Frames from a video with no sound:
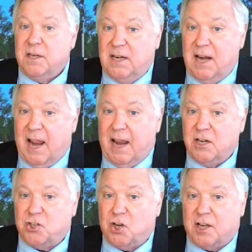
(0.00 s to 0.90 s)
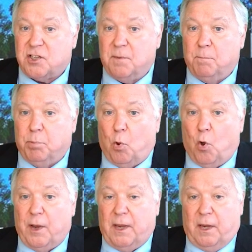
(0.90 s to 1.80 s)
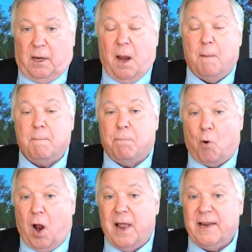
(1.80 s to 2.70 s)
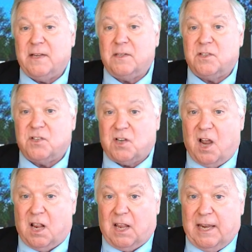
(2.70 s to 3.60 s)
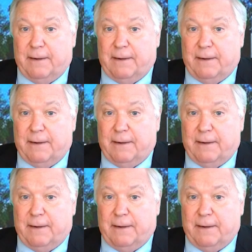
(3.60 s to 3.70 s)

DHS employee Brian Scully.